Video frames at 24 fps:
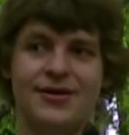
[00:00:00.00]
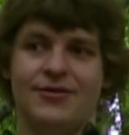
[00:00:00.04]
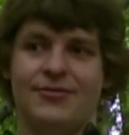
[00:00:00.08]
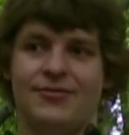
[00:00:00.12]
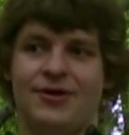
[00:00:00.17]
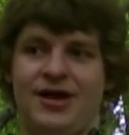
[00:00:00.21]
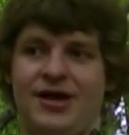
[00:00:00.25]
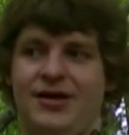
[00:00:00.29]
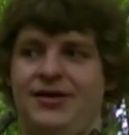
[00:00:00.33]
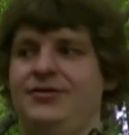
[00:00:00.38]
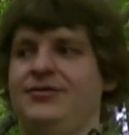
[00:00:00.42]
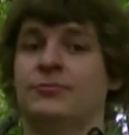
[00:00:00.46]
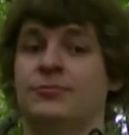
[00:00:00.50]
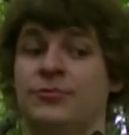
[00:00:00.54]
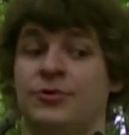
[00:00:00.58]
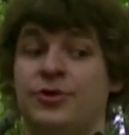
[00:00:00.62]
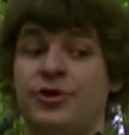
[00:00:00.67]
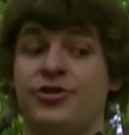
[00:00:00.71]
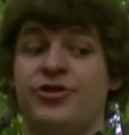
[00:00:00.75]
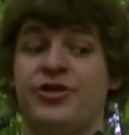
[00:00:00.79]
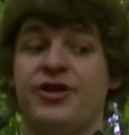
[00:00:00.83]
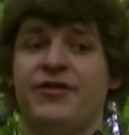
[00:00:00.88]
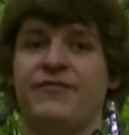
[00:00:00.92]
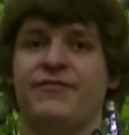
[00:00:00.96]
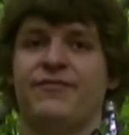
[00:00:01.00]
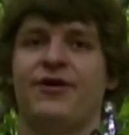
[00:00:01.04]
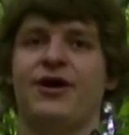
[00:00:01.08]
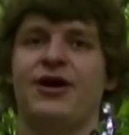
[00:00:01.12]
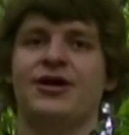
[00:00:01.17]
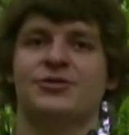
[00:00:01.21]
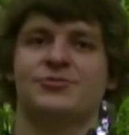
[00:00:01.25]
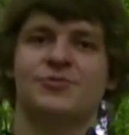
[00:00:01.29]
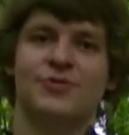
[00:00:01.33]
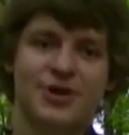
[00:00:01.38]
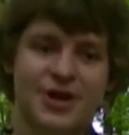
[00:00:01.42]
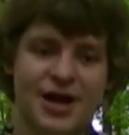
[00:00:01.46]
Well, good thing for
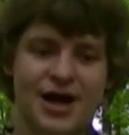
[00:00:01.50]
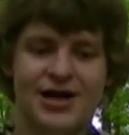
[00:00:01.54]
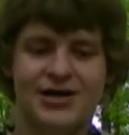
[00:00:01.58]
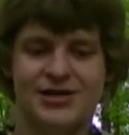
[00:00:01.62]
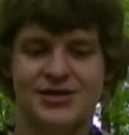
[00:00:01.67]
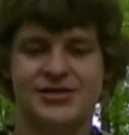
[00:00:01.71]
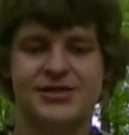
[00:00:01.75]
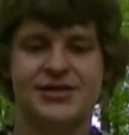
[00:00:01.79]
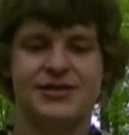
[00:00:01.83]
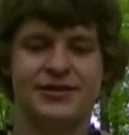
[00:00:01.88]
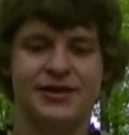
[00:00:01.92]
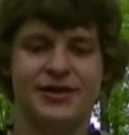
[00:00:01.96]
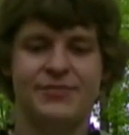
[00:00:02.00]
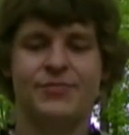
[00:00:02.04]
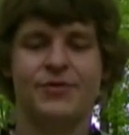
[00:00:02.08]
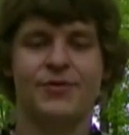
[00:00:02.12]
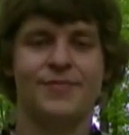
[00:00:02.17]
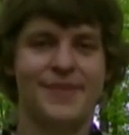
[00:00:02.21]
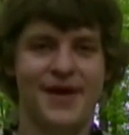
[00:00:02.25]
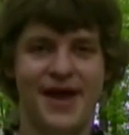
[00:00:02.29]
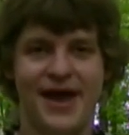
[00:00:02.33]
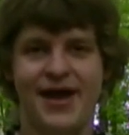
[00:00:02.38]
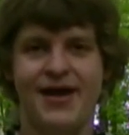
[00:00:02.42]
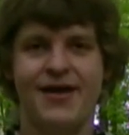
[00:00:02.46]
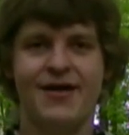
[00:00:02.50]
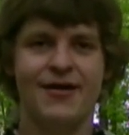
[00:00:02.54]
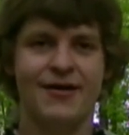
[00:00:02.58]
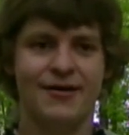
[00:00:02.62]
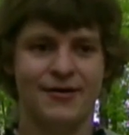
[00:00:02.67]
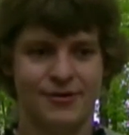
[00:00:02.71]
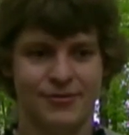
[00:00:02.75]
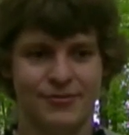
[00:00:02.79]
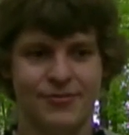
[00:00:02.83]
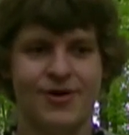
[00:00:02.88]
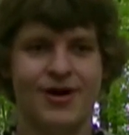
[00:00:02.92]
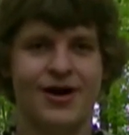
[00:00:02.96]
us, we're constantly
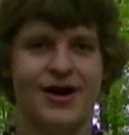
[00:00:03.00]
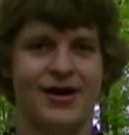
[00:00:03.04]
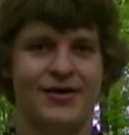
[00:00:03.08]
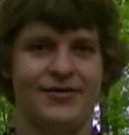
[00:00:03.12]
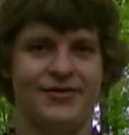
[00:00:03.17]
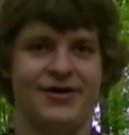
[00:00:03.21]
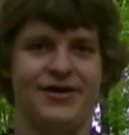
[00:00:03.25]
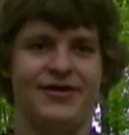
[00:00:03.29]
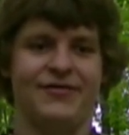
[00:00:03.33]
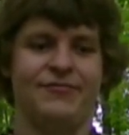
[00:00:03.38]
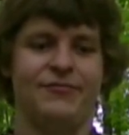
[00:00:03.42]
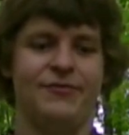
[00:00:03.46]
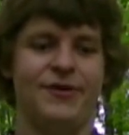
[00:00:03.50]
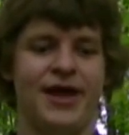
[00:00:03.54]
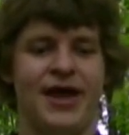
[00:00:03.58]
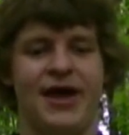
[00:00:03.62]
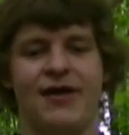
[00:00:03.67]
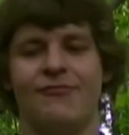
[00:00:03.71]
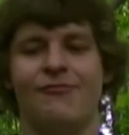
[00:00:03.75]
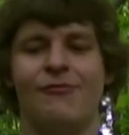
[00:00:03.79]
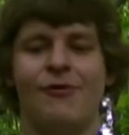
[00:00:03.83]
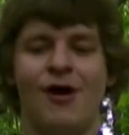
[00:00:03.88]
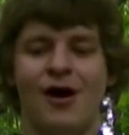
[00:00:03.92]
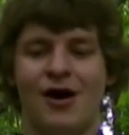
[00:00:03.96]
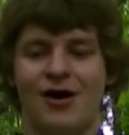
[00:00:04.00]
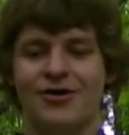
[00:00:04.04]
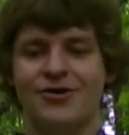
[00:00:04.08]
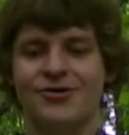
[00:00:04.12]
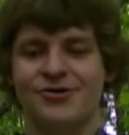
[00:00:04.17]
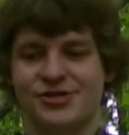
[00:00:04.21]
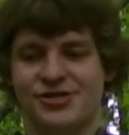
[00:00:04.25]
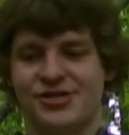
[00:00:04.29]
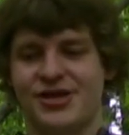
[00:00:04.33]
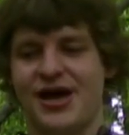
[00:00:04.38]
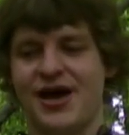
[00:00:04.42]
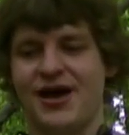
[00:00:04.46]
prepared where I live. We have
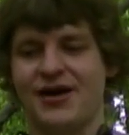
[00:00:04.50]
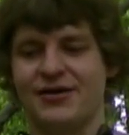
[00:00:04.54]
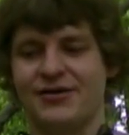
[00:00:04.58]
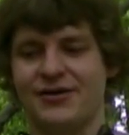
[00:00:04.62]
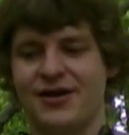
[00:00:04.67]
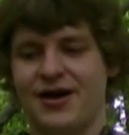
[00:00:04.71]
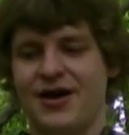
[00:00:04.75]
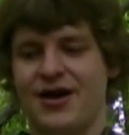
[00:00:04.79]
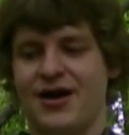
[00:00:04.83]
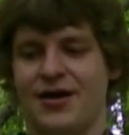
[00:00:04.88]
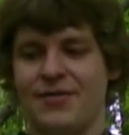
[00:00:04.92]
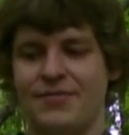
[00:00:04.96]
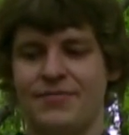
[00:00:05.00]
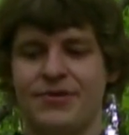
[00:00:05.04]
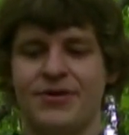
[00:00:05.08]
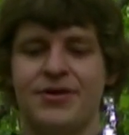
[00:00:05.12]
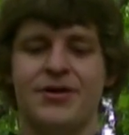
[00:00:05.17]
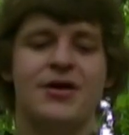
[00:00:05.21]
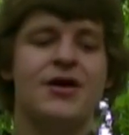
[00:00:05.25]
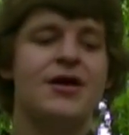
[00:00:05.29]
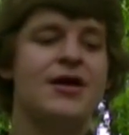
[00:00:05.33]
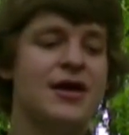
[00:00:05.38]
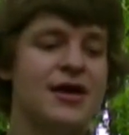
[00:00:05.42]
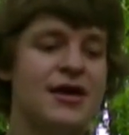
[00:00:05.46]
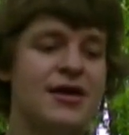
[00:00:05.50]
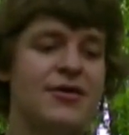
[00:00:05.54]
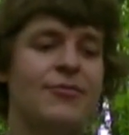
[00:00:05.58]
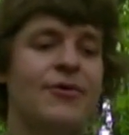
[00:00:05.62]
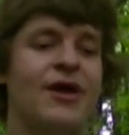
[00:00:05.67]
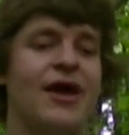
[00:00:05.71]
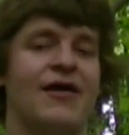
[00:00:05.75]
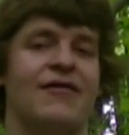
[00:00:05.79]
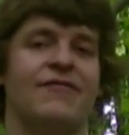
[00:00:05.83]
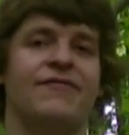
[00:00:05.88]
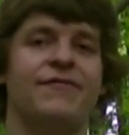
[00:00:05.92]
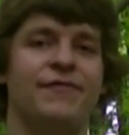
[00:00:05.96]
water stocked up.
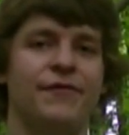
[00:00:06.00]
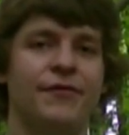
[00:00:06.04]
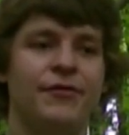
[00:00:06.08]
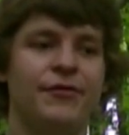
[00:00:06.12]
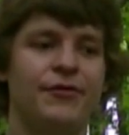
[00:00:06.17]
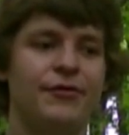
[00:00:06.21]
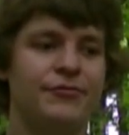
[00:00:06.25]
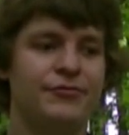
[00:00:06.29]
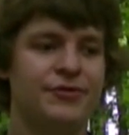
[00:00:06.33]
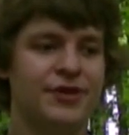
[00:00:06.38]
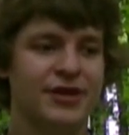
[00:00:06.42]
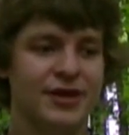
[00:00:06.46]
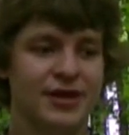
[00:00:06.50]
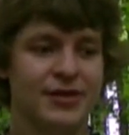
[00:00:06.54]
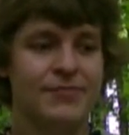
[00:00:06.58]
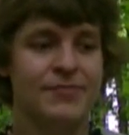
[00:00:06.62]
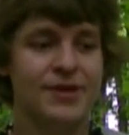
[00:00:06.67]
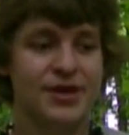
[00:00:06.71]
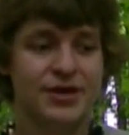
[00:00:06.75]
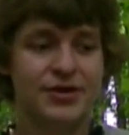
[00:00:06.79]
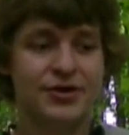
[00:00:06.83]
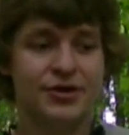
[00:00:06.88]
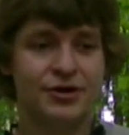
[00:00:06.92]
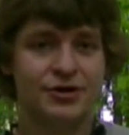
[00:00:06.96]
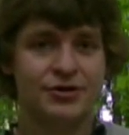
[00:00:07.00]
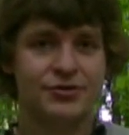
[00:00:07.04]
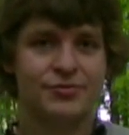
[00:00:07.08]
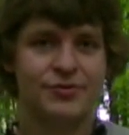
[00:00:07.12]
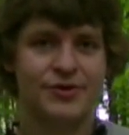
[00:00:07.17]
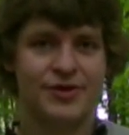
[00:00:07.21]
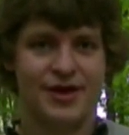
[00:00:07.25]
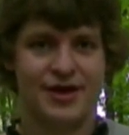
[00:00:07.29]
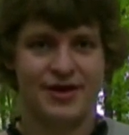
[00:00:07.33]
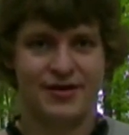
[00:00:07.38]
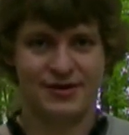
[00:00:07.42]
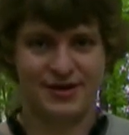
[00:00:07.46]
We have food that can be cooked
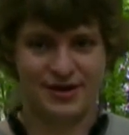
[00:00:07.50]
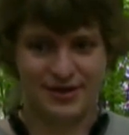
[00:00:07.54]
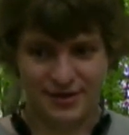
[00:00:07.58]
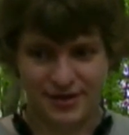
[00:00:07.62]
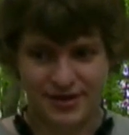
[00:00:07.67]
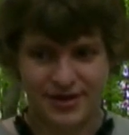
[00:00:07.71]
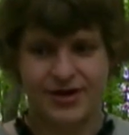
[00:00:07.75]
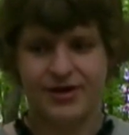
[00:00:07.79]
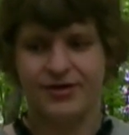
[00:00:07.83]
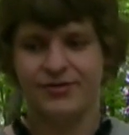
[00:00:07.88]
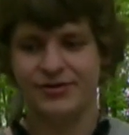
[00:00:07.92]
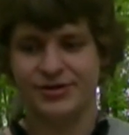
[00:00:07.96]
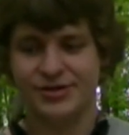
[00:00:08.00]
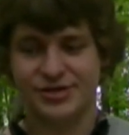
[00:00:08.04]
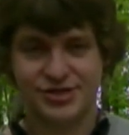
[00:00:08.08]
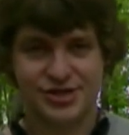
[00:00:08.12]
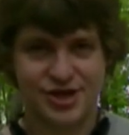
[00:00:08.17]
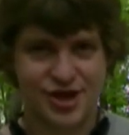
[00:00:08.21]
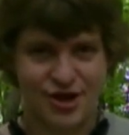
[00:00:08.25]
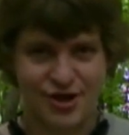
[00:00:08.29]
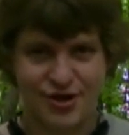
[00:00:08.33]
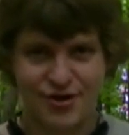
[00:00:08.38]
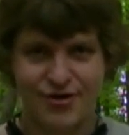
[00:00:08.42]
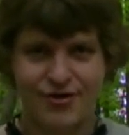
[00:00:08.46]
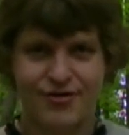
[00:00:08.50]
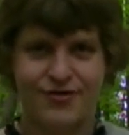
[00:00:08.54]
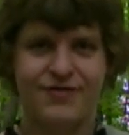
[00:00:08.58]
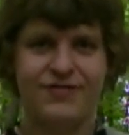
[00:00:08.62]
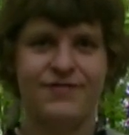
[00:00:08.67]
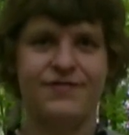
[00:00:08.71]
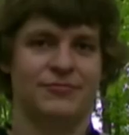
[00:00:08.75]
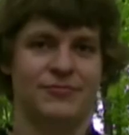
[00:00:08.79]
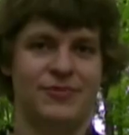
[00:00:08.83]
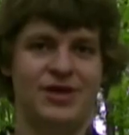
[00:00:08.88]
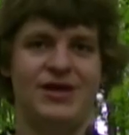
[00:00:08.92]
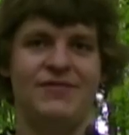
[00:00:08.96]
without, you know, a
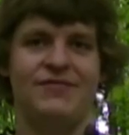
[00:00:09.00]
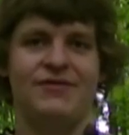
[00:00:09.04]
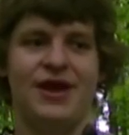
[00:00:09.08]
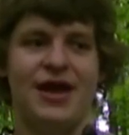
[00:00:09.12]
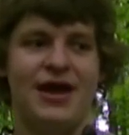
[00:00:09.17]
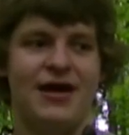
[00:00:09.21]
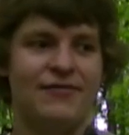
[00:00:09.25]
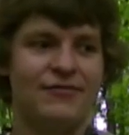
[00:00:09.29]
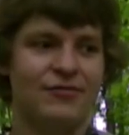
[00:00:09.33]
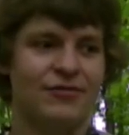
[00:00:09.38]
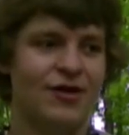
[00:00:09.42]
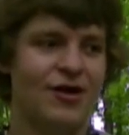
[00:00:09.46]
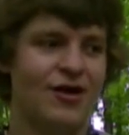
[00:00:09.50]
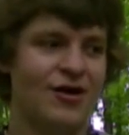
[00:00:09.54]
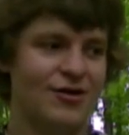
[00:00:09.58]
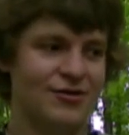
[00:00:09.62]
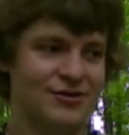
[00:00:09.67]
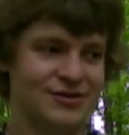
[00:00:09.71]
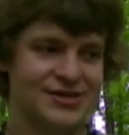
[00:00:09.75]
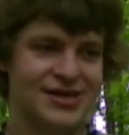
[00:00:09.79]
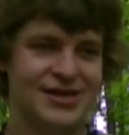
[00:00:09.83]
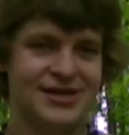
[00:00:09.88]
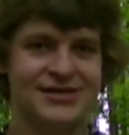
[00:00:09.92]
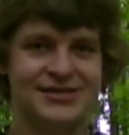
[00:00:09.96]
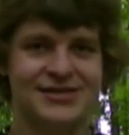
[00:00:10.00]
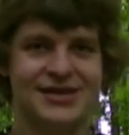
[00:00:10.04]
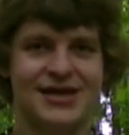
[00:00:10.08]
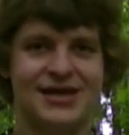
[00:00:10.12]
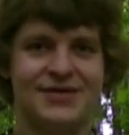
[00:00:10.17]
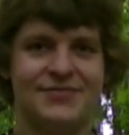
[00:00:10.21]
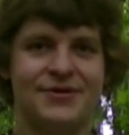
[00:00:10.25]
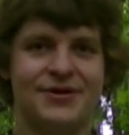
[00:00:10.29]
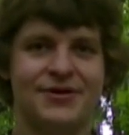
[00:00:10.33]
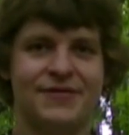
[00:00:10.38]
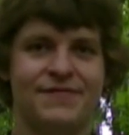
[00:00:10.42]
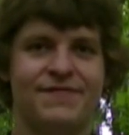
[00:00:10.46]
stove. We even have logs set aside
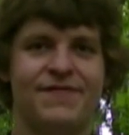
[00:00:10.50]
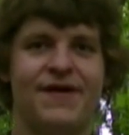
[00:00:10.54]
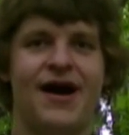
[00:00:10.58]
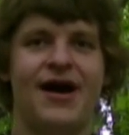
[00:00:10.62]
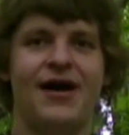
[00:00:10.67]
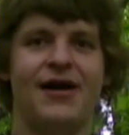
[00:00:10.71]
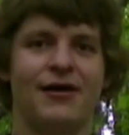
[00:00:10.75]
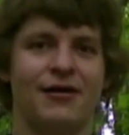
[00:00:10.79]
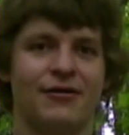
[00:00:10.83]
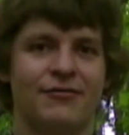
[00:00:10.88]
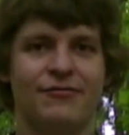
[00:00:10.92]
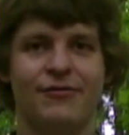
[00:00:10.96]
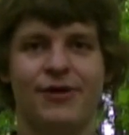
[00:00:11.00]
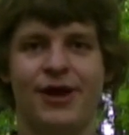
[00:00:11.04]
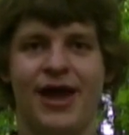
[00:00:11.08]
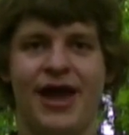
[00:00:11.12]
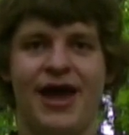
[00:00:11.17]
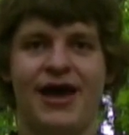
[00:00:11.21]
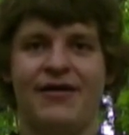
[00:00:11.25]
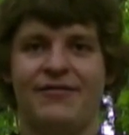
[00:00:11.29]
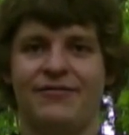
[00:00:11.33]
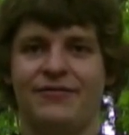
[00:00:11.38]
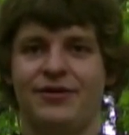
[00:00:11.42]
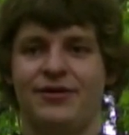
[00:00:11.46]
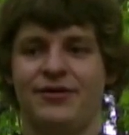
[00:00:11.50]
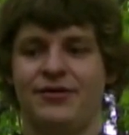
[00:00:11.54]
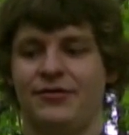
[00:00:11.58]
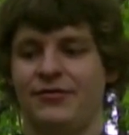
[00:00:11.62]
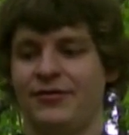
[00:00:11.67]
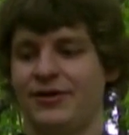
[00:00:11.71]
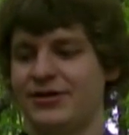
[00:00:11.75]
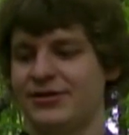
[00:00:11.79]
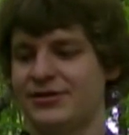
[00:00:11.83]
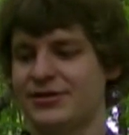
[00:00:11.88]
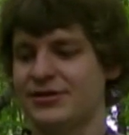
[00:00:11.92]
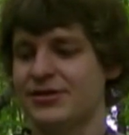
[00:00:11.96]
to build a fire if we have to.
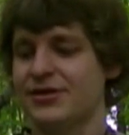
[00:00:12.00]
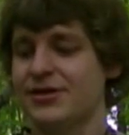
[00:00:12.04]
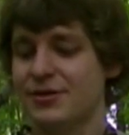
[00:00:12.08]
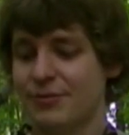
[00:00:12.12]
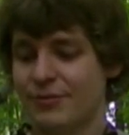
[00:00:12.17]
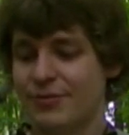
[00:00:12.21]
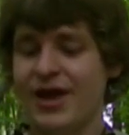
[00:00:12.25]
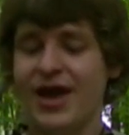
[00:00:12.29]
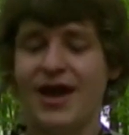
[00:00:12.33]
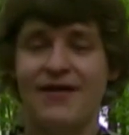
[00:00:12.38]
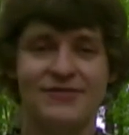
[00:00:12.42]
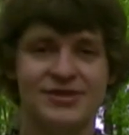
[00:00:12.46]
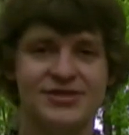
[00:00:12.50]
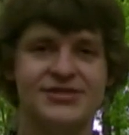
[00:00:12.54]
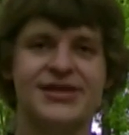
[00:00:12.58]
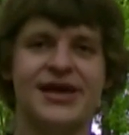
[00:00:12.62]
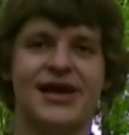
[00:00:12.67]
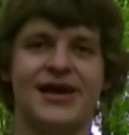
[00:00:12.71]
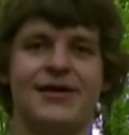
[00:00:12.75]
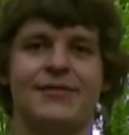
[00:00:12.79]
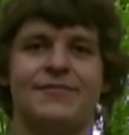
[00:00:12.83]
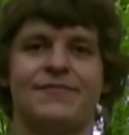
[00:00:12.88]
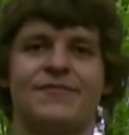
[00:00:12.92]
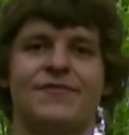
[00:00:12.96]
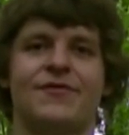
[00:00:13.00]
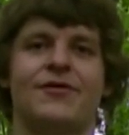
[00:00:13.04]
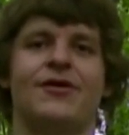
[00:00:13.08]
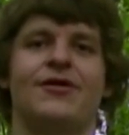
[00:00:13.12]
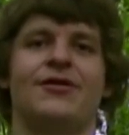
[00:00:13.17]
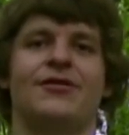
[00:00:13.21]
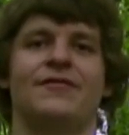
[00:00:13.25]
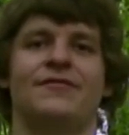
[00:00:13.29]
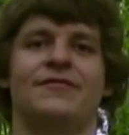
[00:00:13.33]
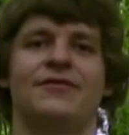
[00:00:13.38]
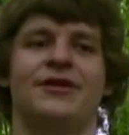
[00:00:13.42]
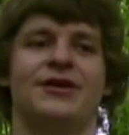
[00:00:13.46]
It's we have a setup for
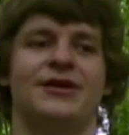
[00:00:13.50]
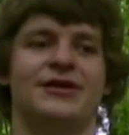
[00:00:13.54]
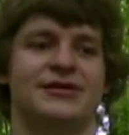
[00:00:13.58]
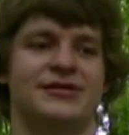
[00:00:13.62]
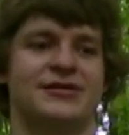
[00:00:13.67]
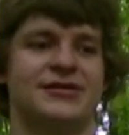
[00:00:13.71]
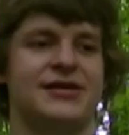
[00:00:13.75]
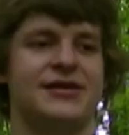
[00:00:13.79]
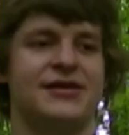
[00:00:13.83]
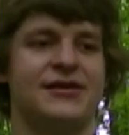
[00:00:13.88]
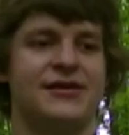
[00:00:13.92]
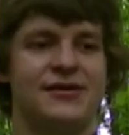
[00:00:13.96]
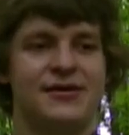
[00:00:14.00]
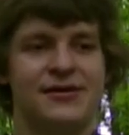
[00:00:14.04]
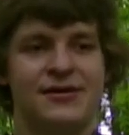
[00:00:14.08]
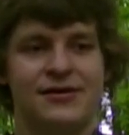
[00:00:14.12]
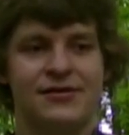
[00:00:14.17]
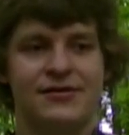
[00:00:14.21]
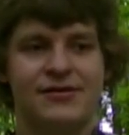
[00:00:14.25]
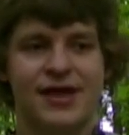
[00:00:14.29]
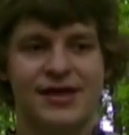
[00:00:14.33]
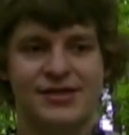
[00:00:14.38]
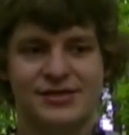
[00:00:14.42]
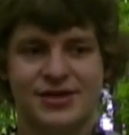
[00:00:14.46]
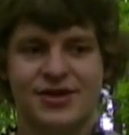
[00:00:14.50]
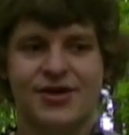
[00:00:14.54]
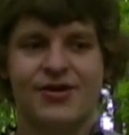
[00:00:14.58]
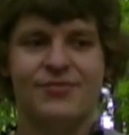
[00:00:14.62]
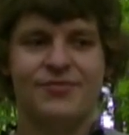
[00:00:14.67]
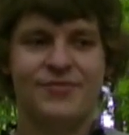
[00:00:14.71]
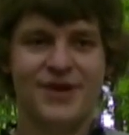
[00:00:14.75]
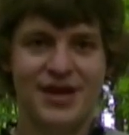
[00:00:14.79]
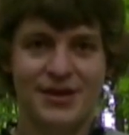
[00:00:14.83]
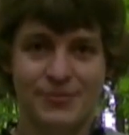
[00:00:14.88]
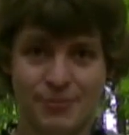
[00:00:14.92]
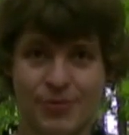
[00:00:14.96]
all of this, and that's
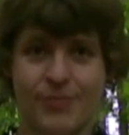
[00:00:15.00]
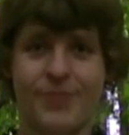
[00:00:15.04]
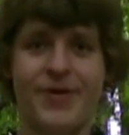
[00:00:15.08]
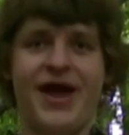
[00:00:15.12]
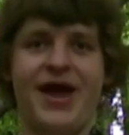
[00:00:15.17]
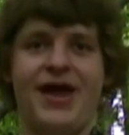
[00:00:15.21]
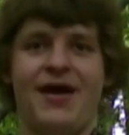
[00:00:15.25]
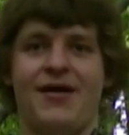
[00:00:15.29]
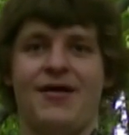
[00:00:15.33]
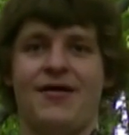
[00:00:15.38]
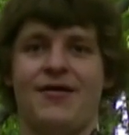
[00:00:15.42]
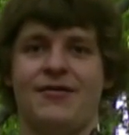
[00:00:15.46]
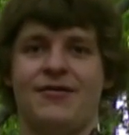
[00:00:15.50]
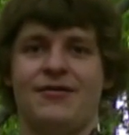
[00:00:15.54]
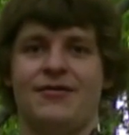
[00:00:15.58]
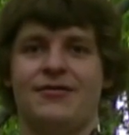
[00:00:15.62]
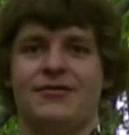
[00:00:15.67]
called being prepared.